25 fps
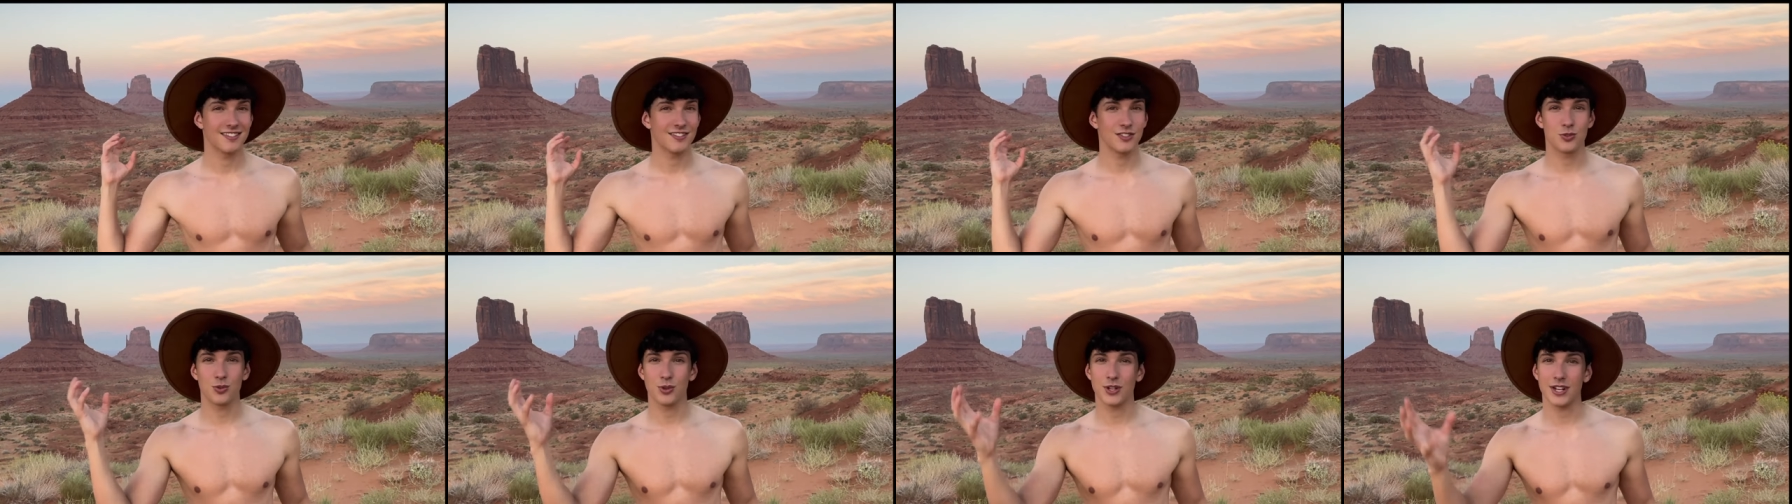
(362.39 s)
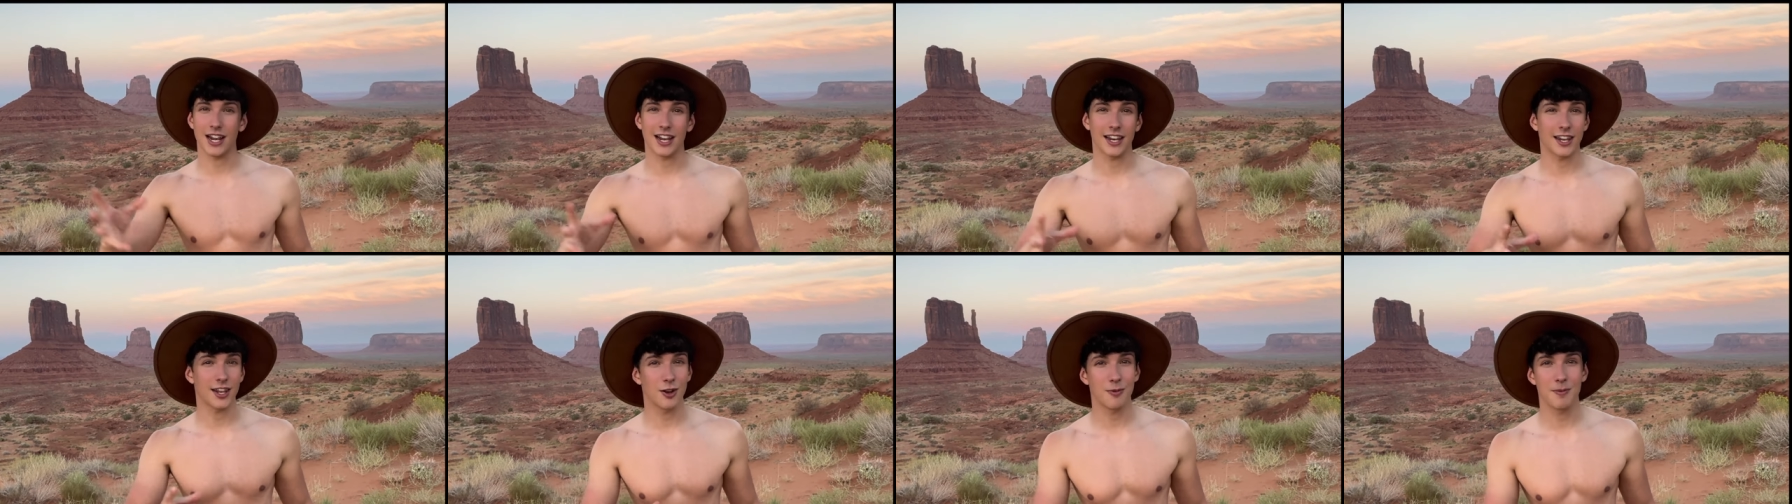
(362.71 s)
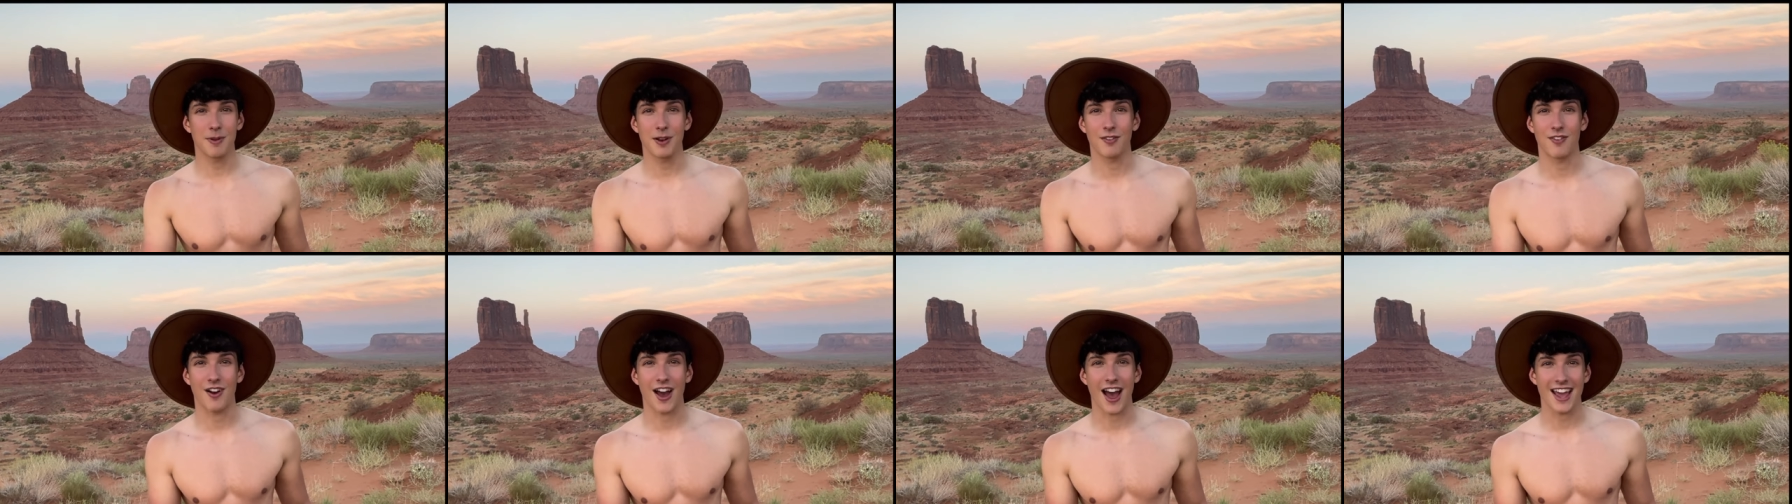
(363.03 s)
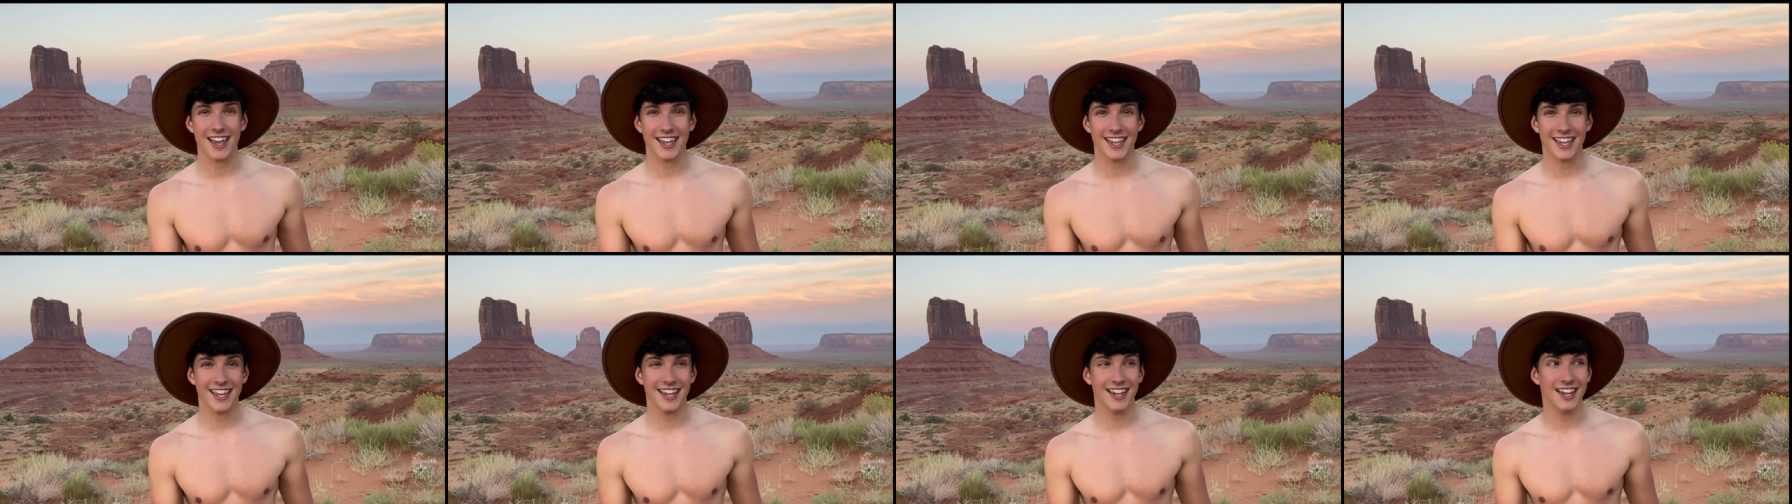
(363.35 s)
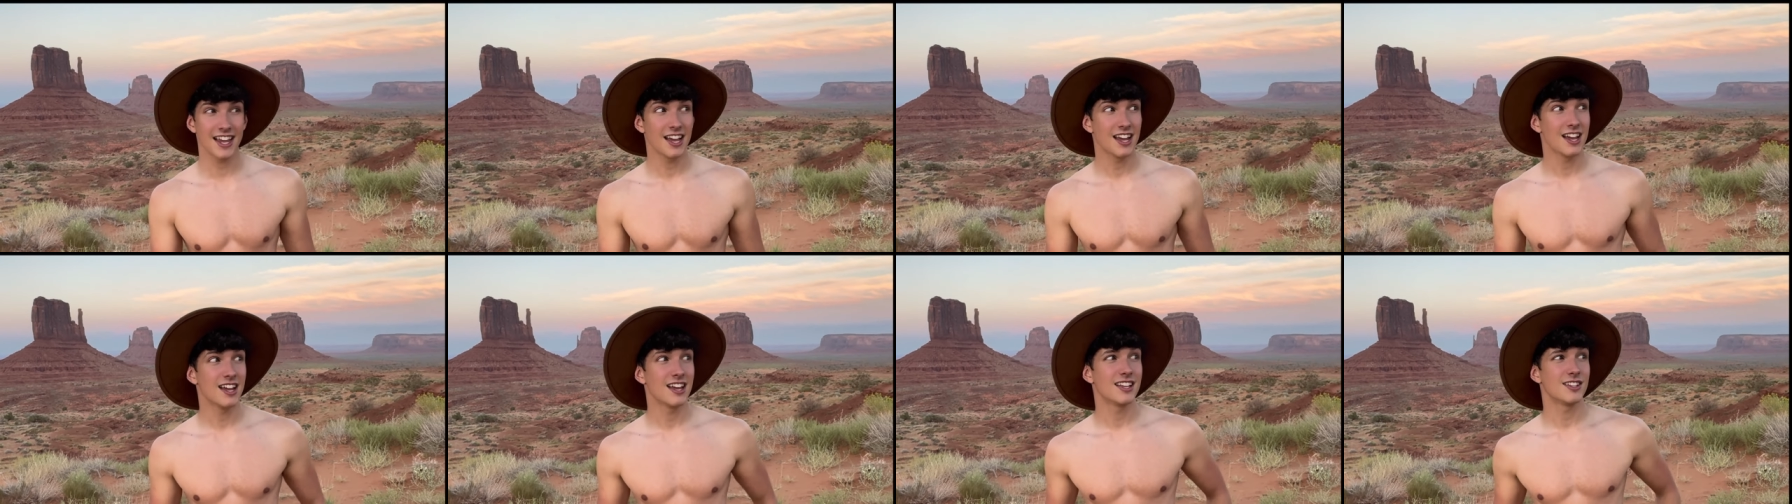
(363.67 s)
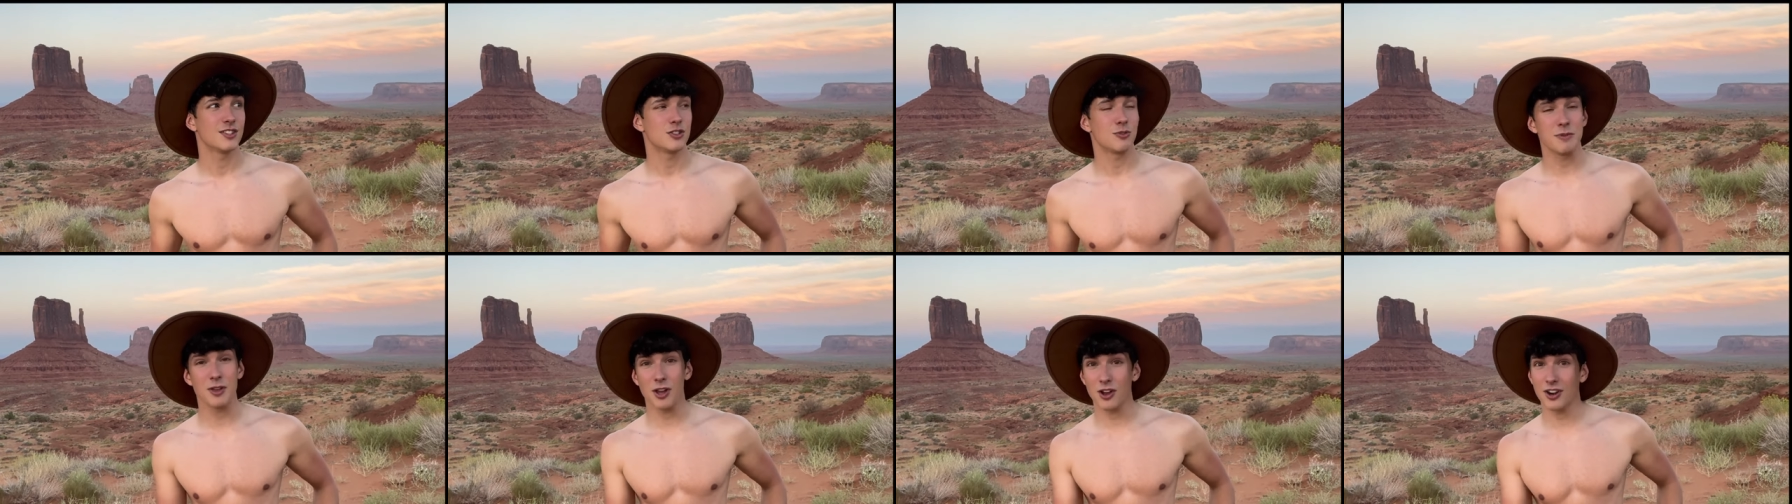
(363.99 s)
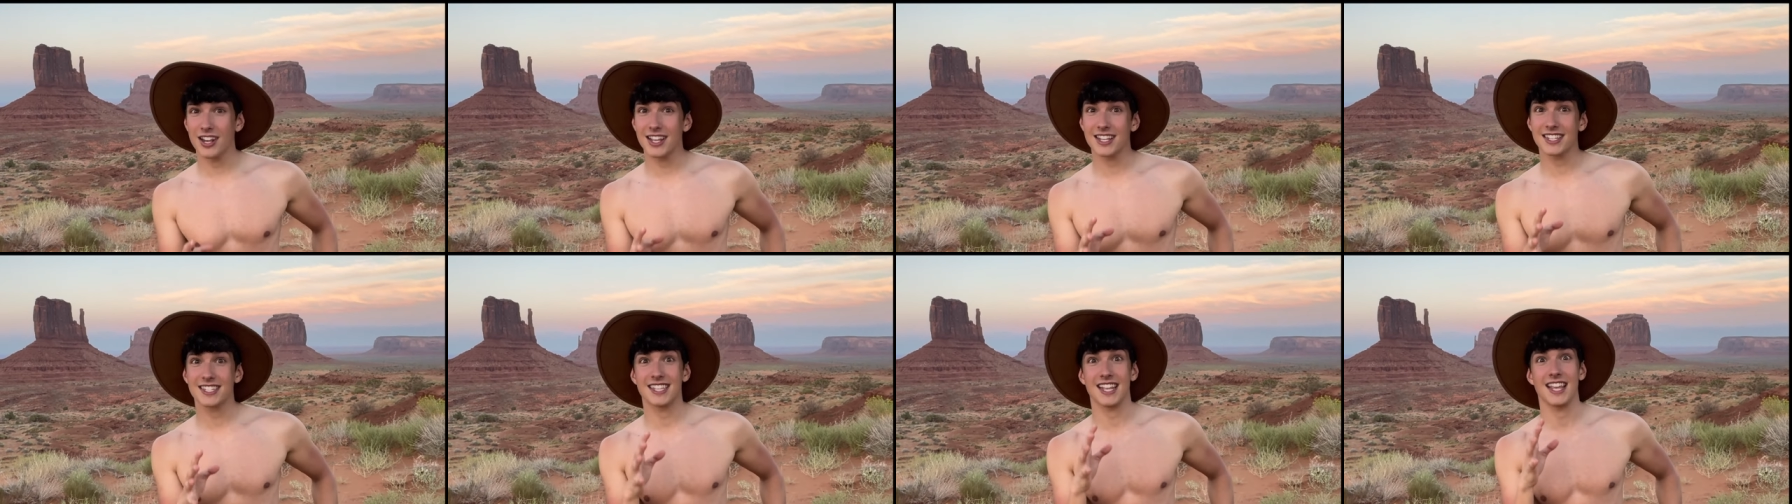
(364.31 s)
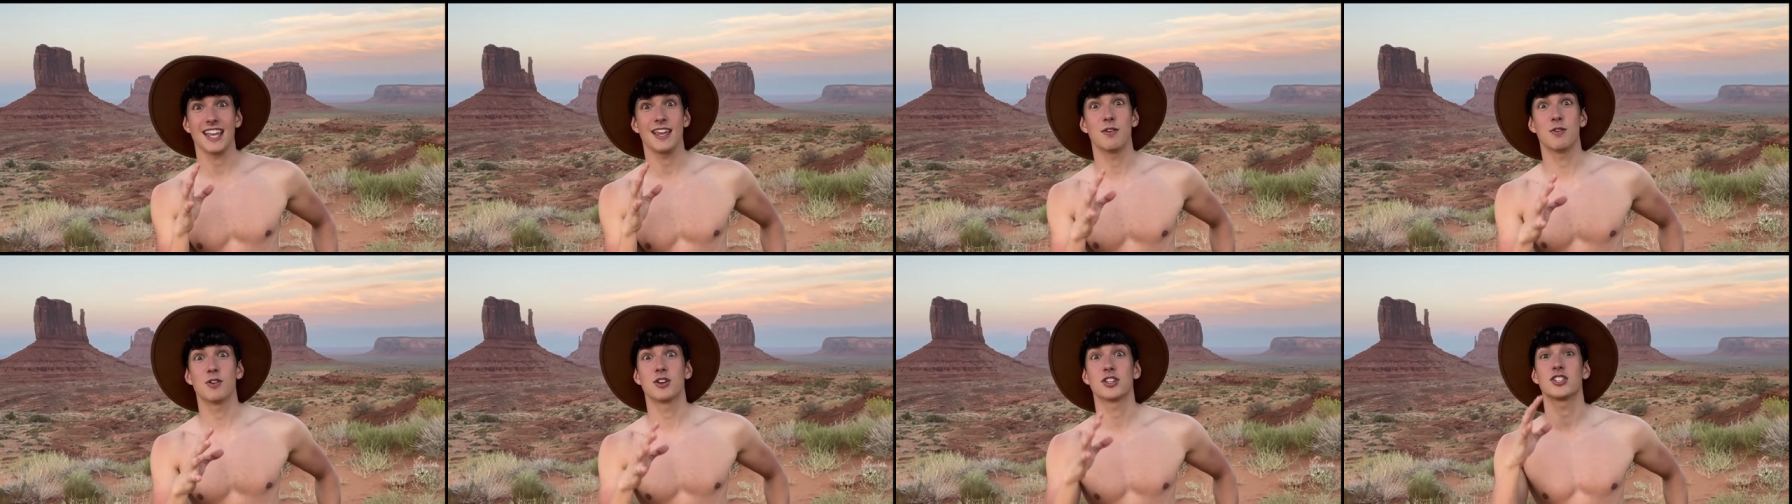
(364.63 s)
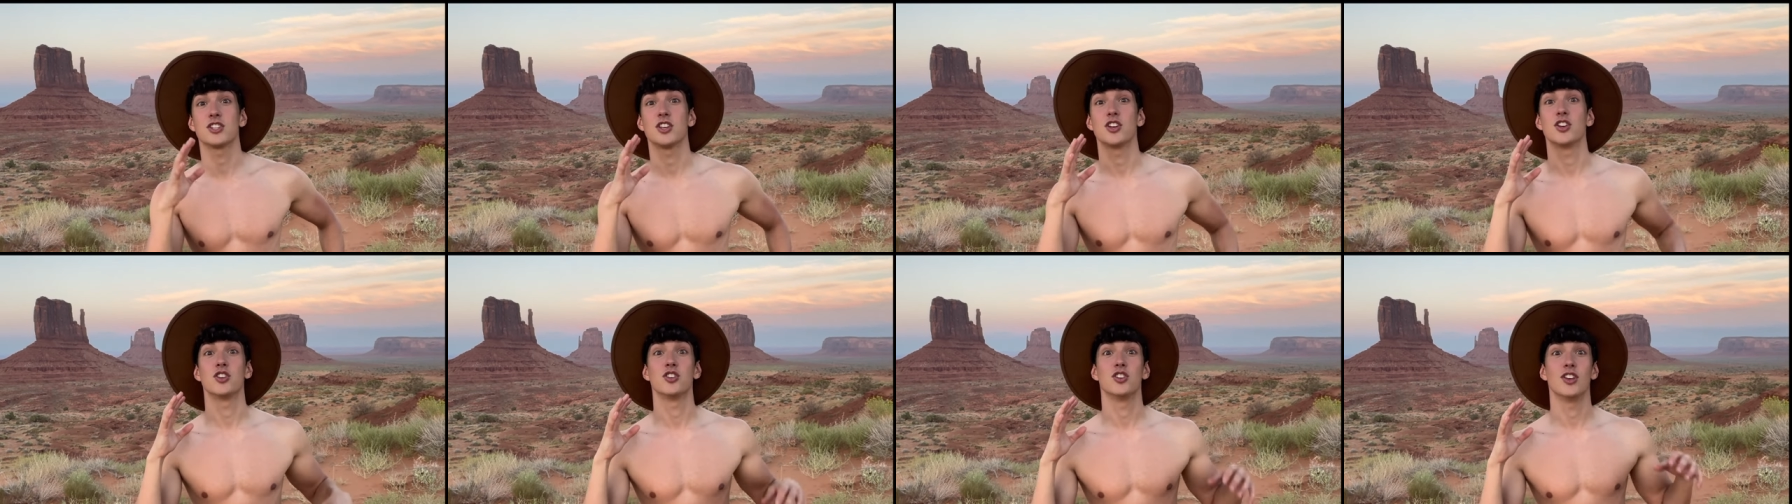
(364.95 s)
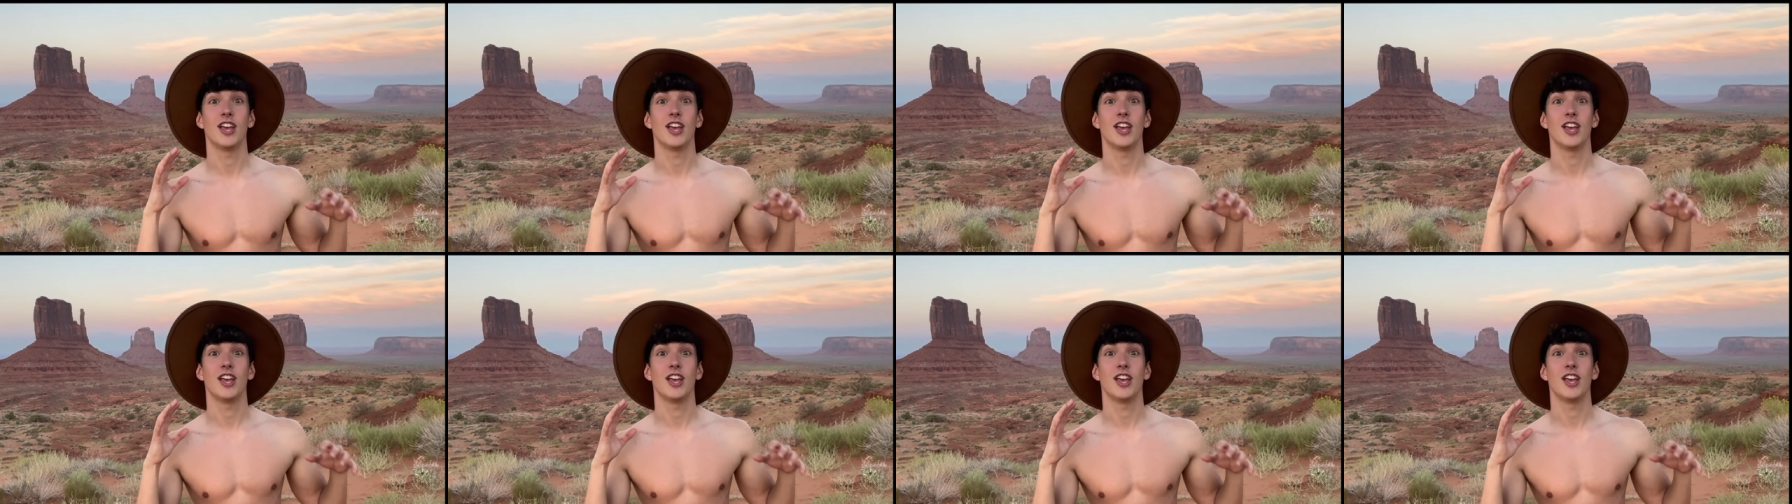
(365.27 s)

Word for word: doing a little bit of hiking to be honest it was